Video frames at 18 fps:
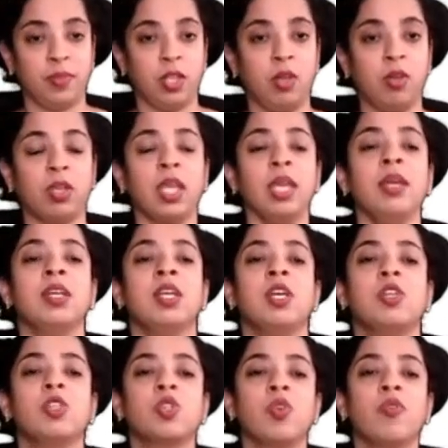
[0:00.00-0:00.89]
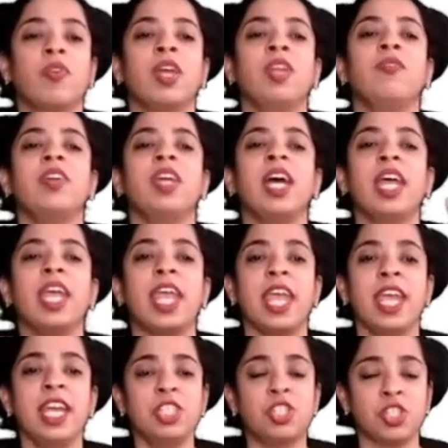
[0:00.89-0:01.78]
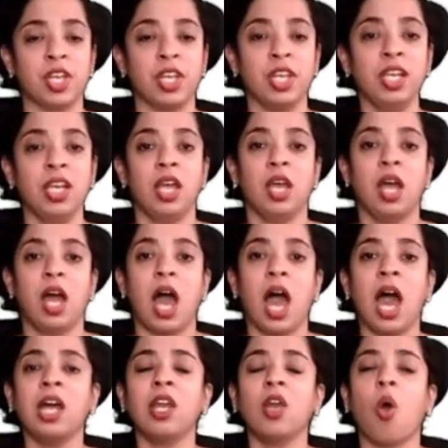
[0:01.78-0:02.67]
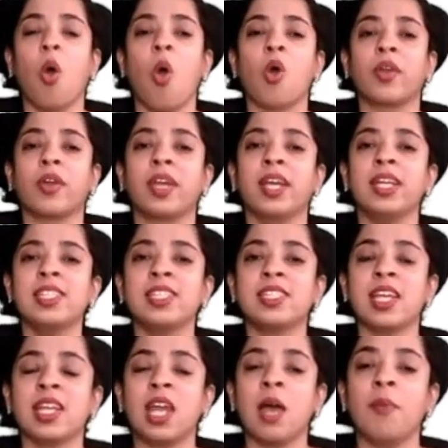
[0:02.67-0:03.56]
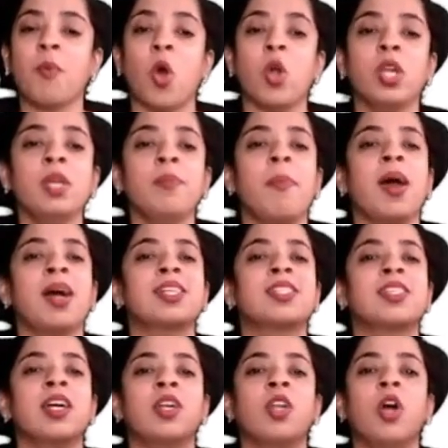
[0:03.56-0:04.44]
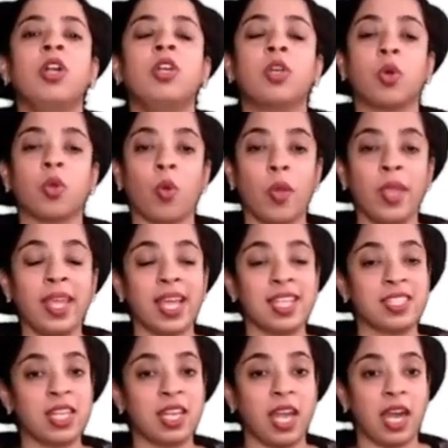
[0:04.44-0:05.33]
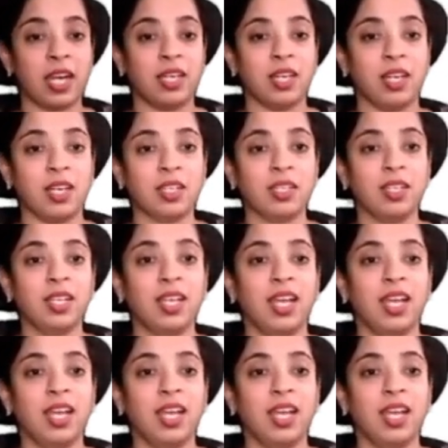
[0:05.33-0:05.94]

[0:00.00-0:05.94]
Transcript: okay so when we are aging our organs and our body parts are not growing as an adult